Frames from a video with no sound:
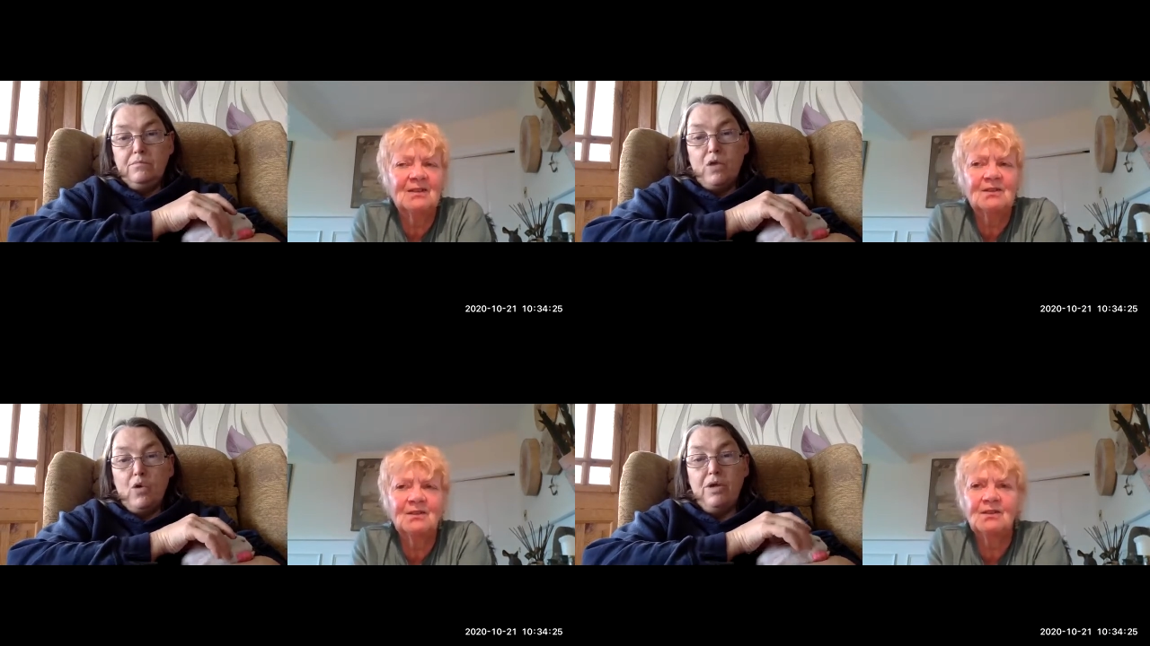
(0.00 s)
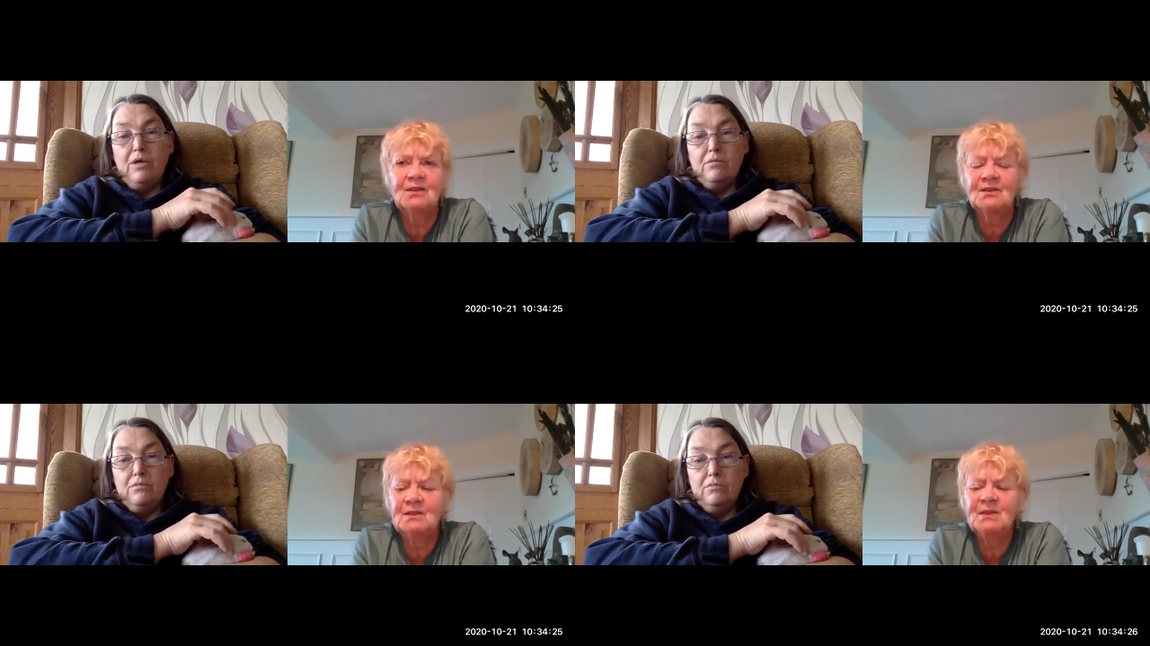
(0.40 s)
Speaker 1: know, you, oh.
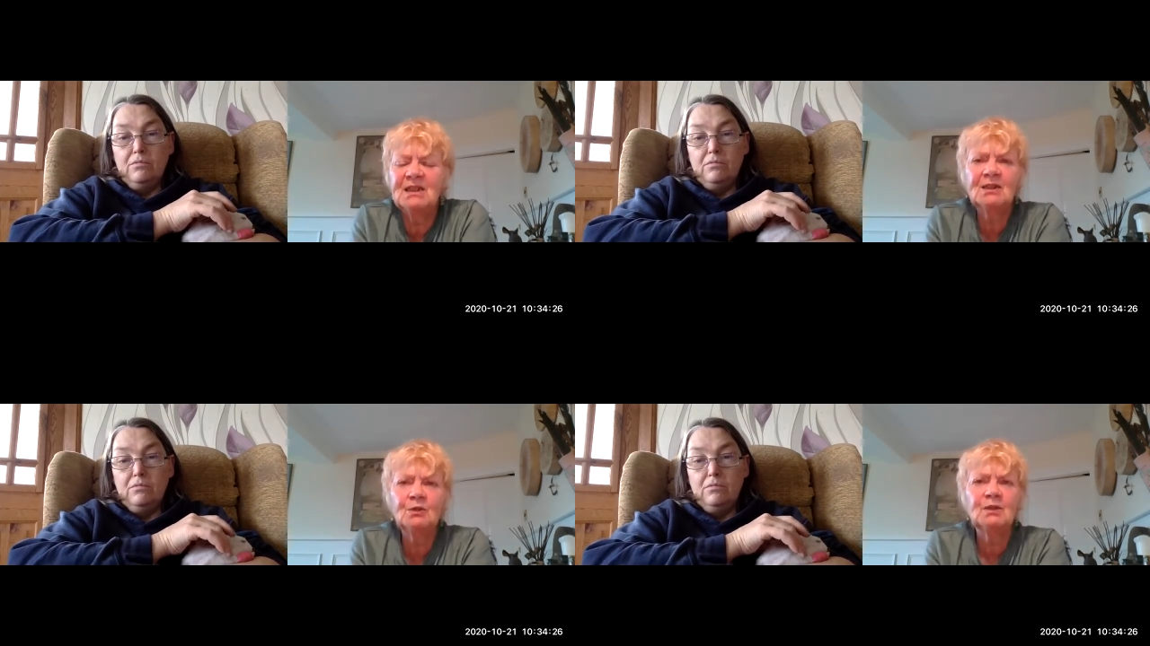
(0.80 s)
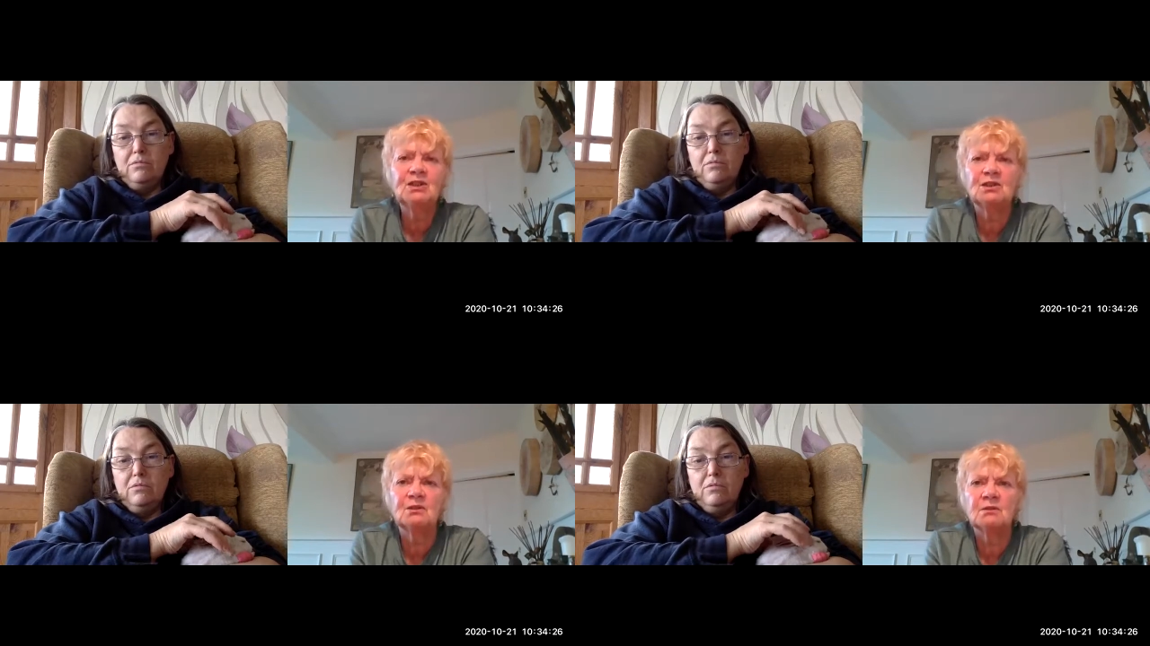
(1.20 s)
somebody annoys
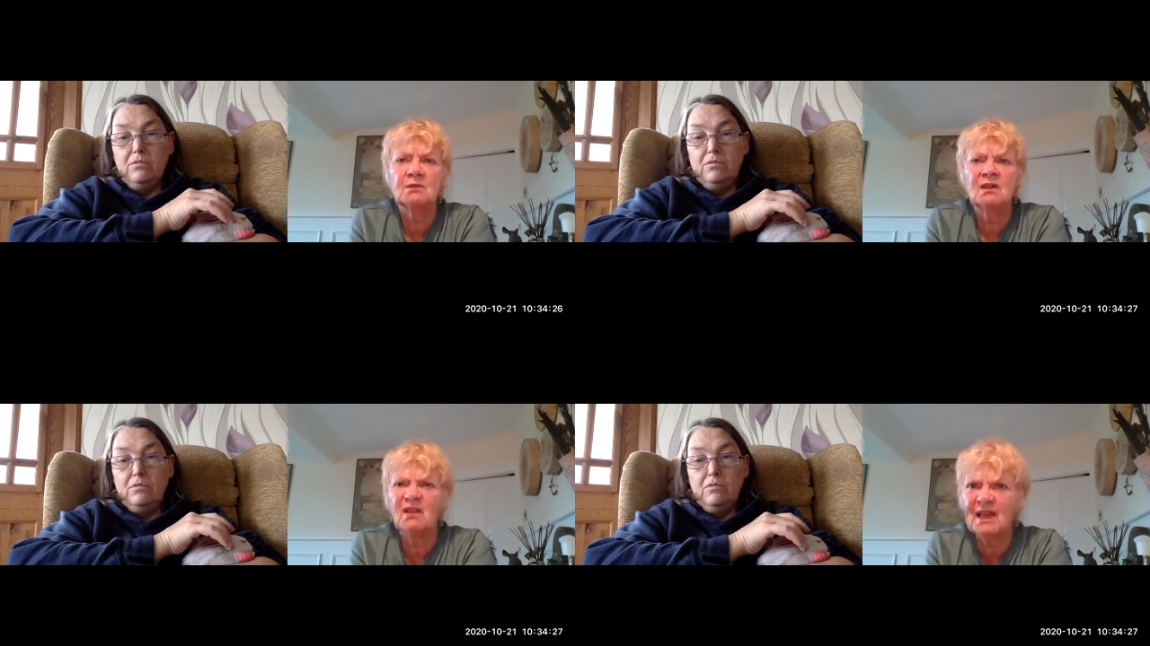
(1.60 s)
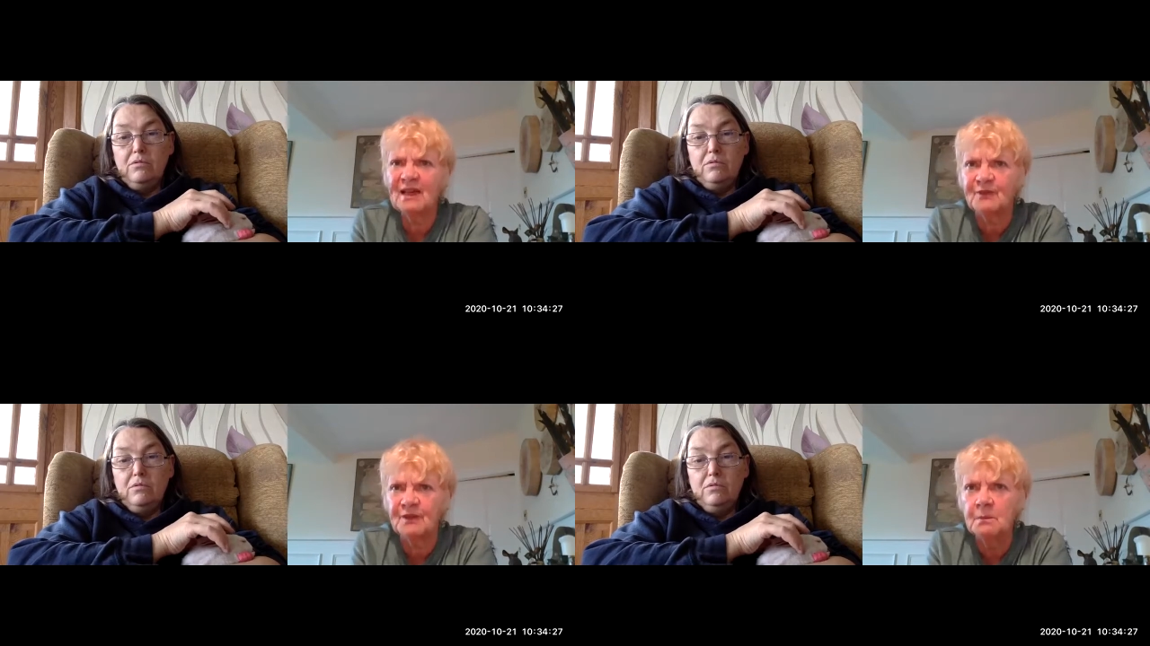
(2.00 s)
you, I'll
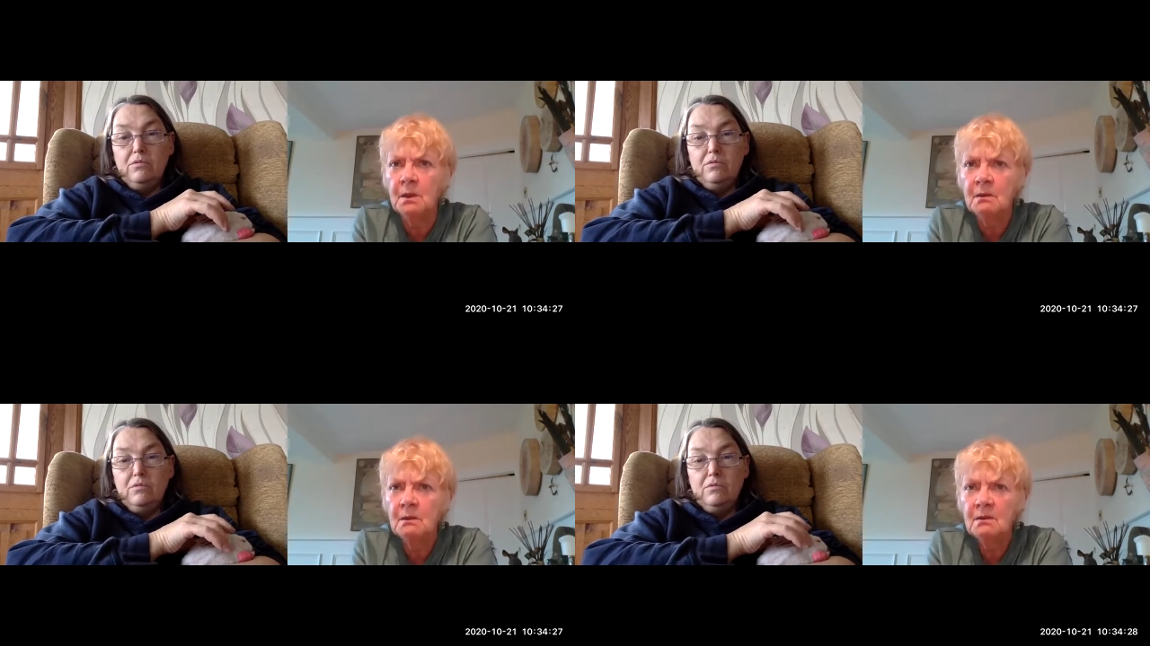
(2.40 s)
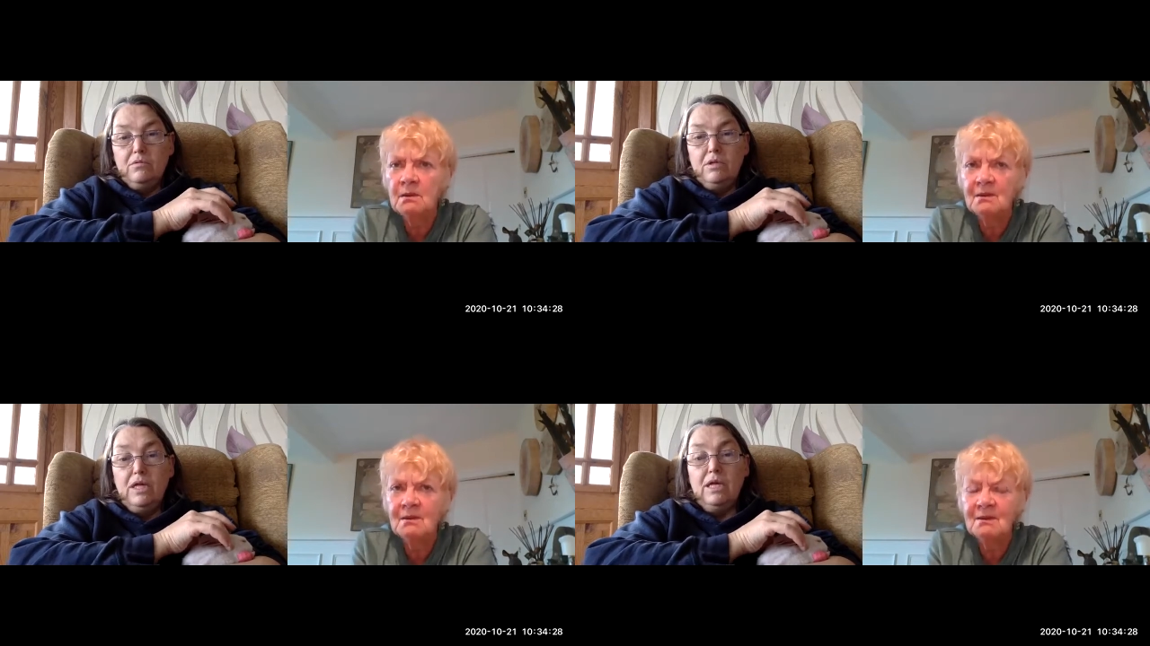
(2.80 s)
have them.
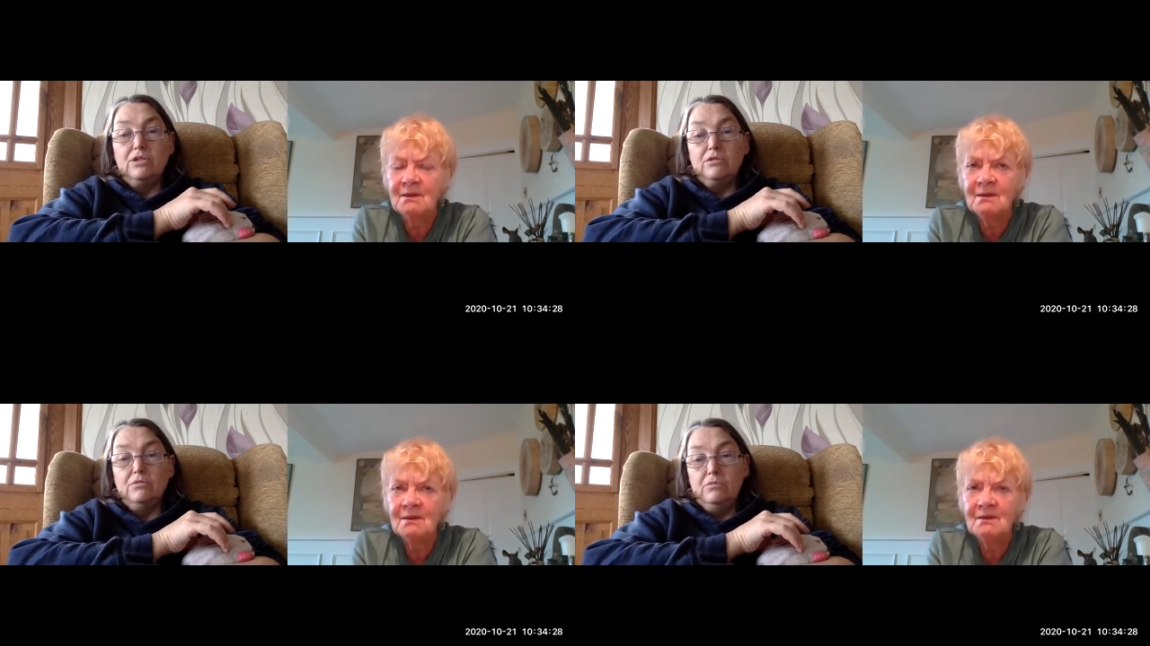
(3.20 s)
Yes.